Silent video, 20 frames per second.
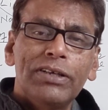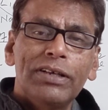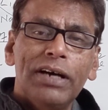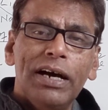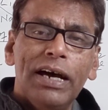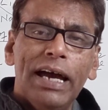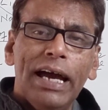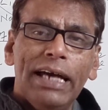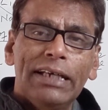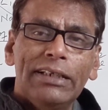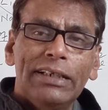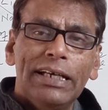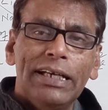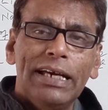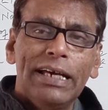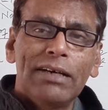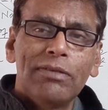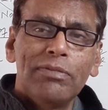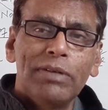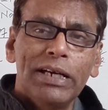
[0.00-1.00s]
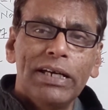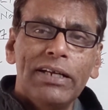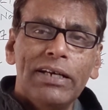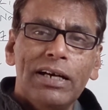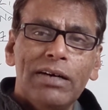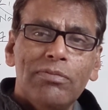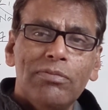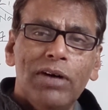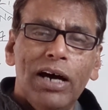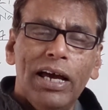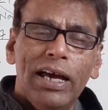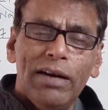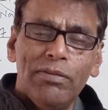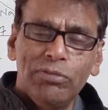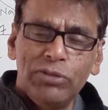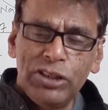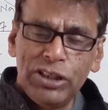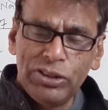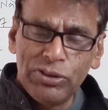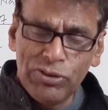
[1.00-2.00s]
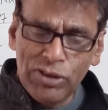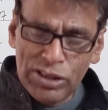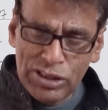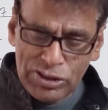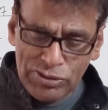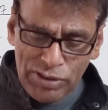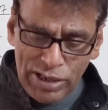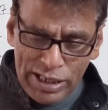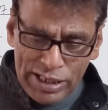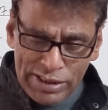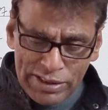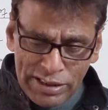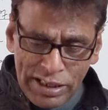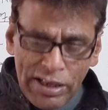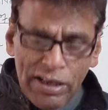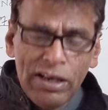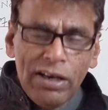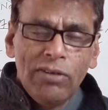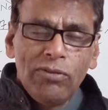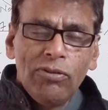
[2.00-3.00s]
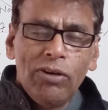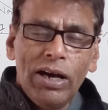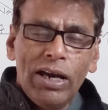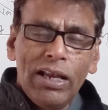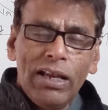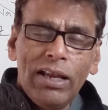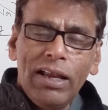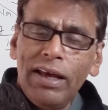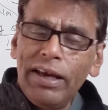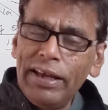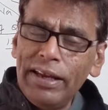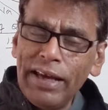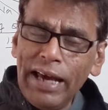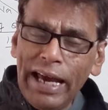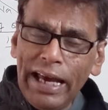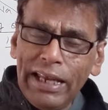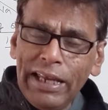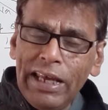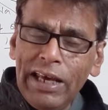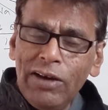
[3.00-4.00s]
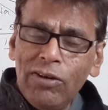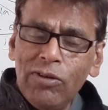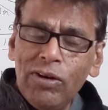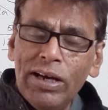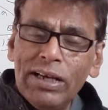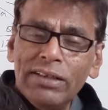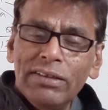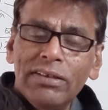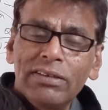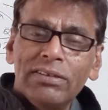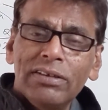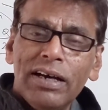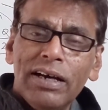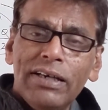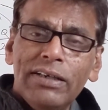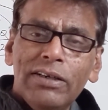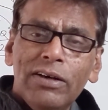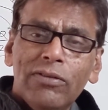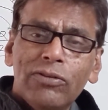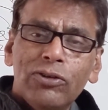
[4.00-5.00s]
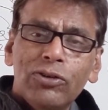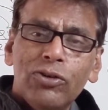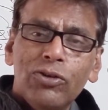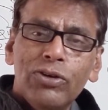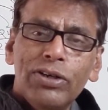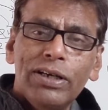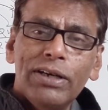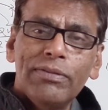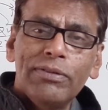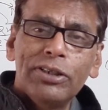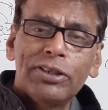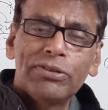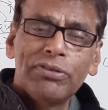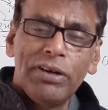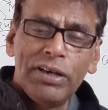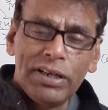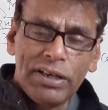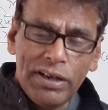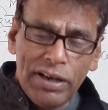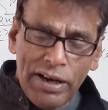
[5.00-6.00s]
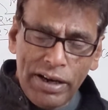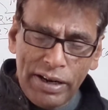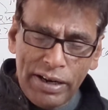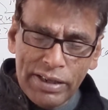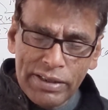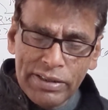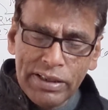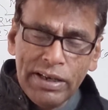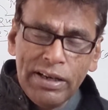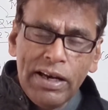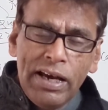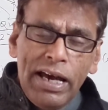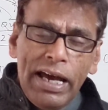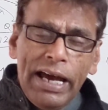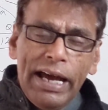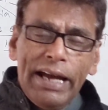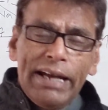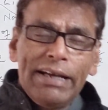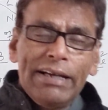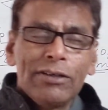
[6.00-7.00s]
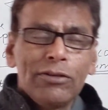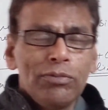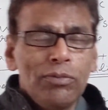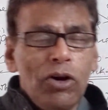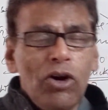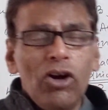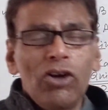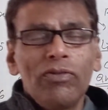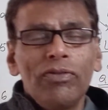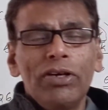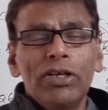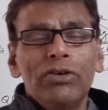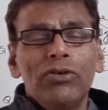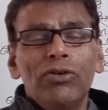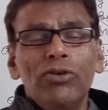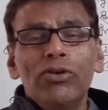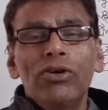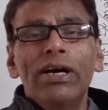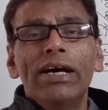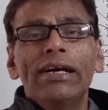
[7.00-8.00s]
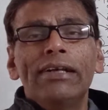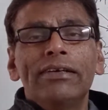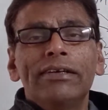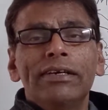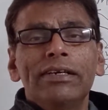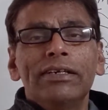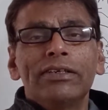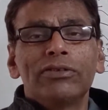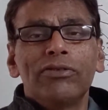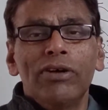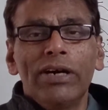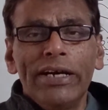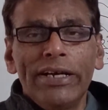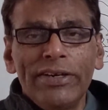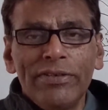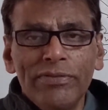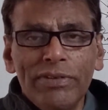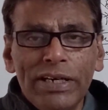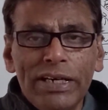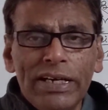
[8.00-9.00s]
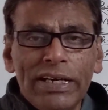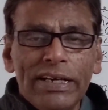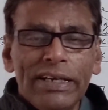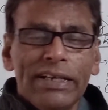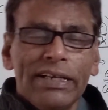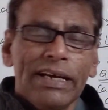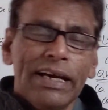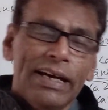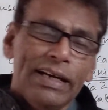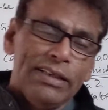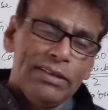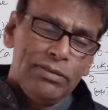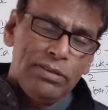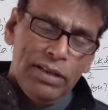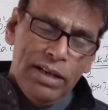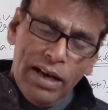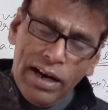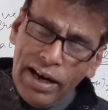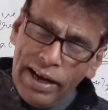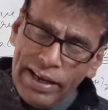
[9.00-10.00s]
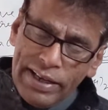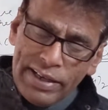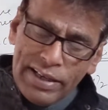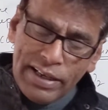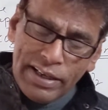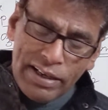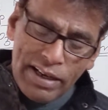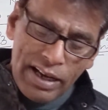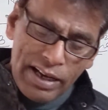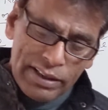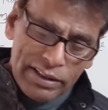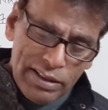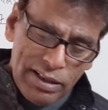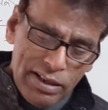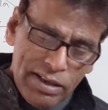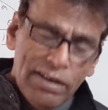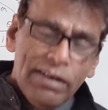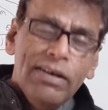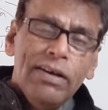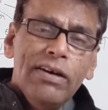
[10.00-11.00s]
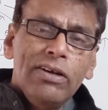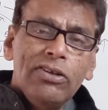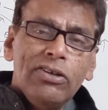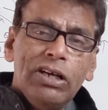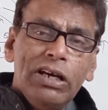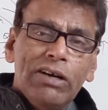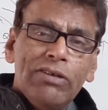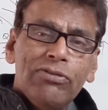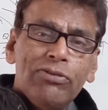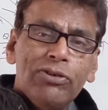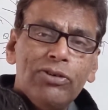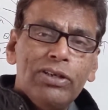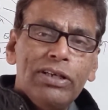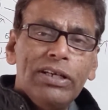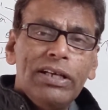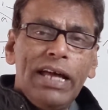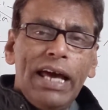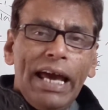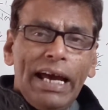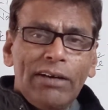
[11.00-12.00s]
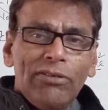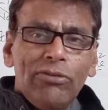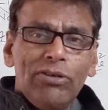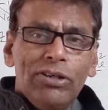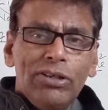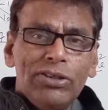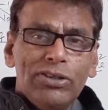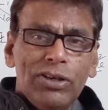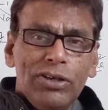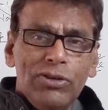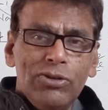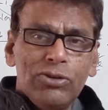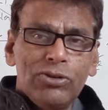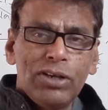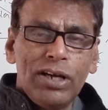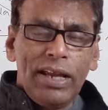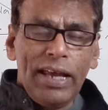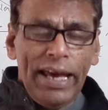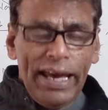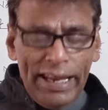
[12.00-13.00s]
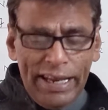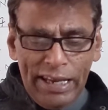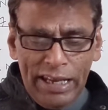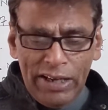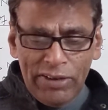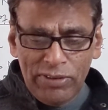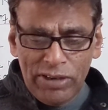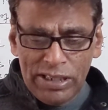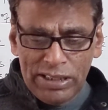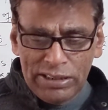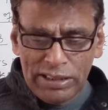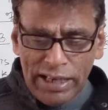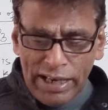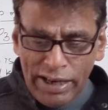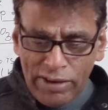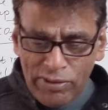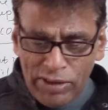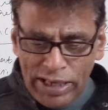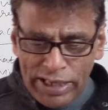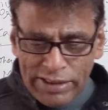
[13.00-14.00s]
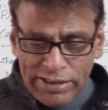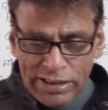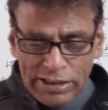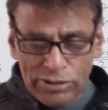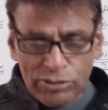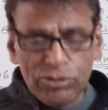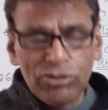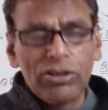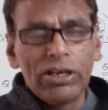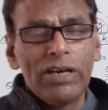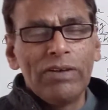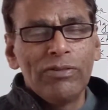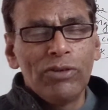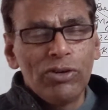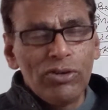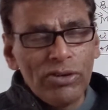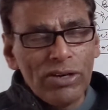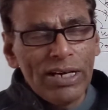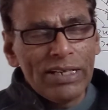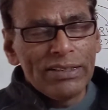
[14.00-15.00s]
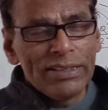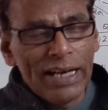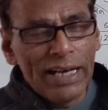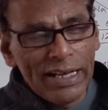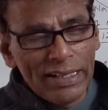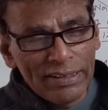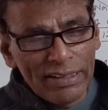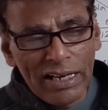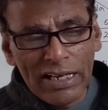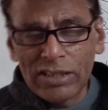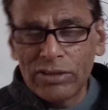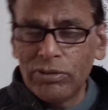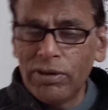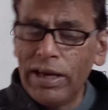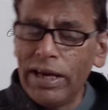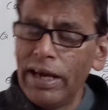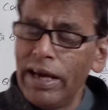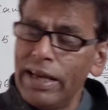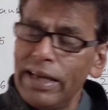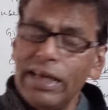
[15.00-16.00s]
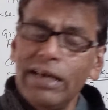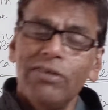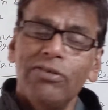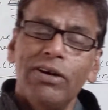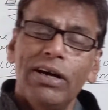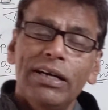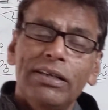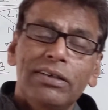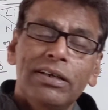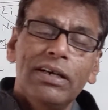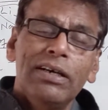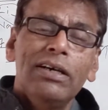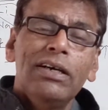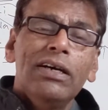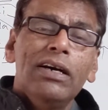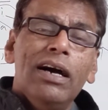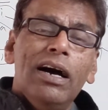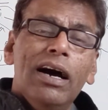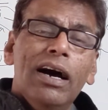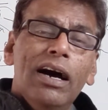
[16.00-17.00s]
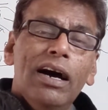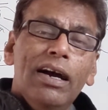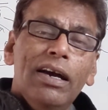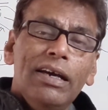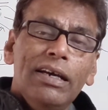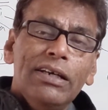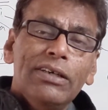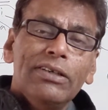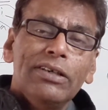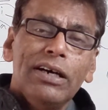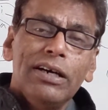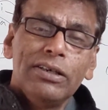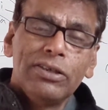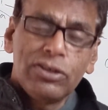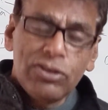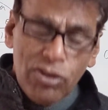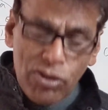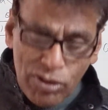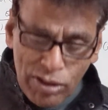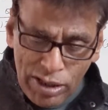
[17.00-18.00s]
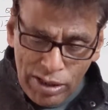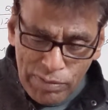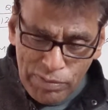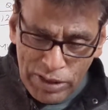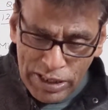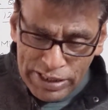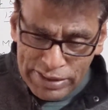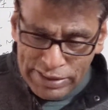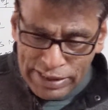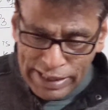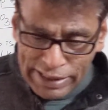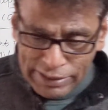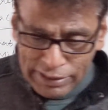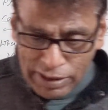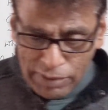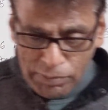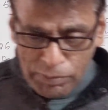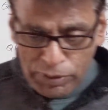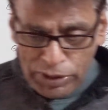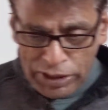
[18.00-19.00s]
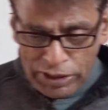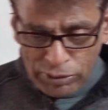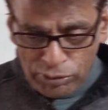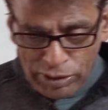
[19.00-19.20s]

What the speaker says: the acidic medium by MgOH twice, while in NaOH the size of sodium is quite large and its bond with OH is quite weak. It has ionic character, therefore in aqueous solution NaOH ionizes to give OH ion. That's why NaOH is a stronger base as compared to